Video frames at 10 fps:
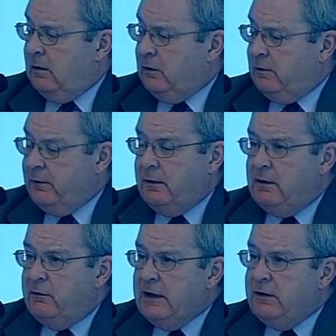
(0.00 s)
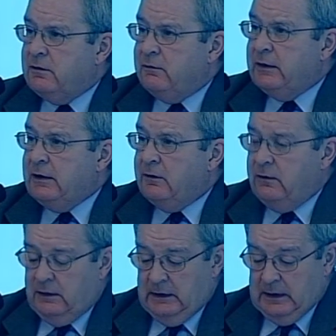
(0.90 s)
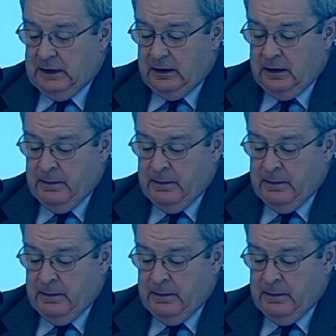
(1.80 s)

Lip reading: Well, for a range of reasons, I think.